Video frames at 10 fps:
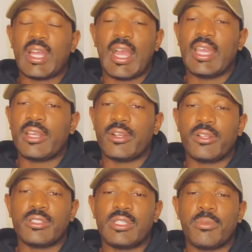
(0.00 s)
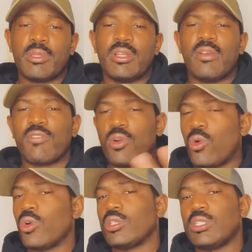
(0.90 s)
hiker or something, of
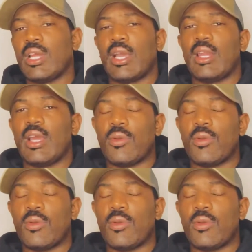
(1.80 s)
course not.